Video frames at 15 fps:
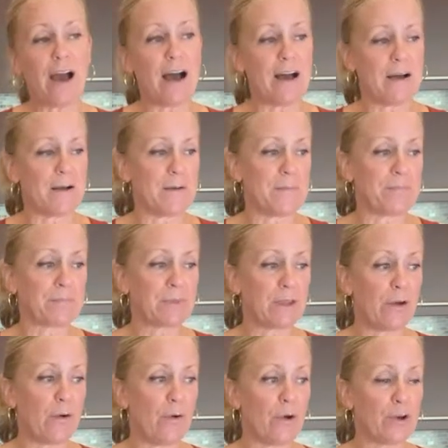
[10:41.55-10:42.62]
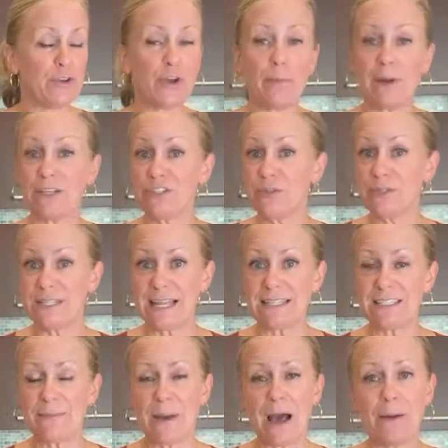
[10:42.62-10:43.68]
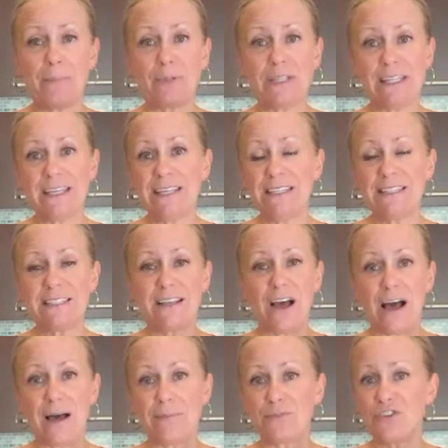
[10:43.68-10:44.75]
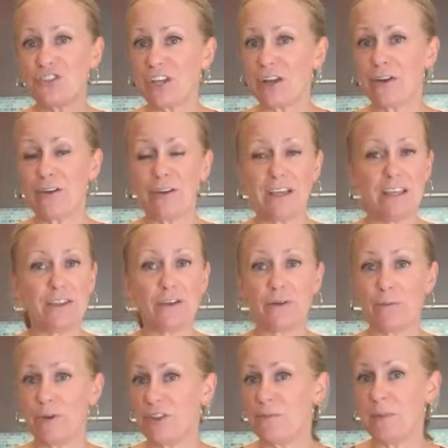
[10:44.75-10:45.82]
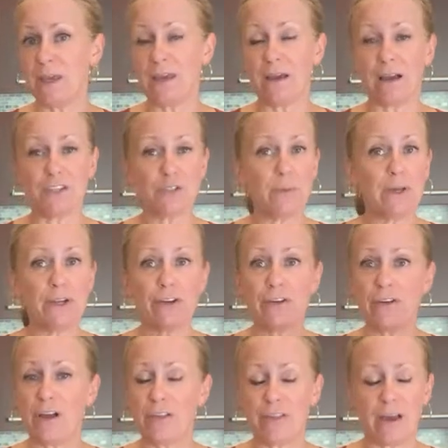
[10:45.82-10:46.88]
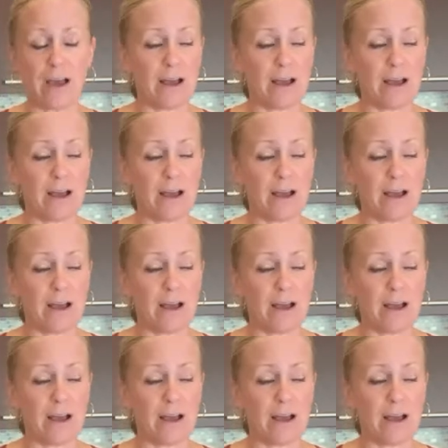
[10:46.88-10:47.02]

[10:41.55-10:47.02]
or know my 2 cents about, please share either with me on Twitter,